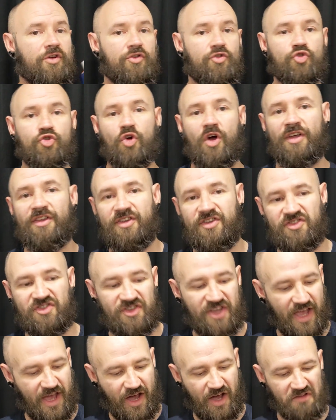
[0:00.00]
try
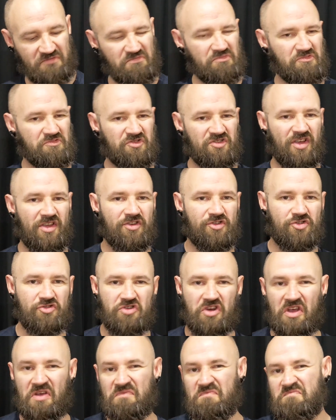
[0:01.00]
this out, scent
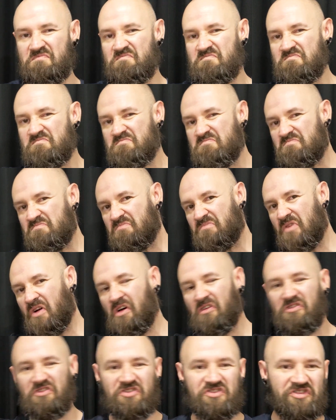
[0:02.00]
strip
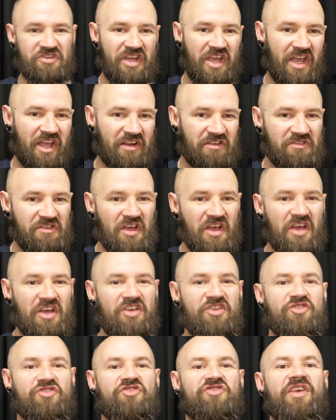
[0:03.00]
on the skin.
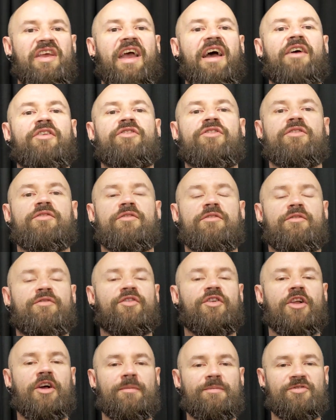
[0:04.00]
You see how it
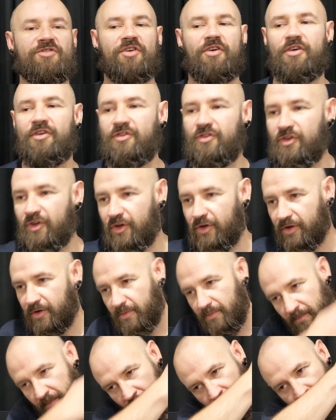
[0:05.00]
develops on you.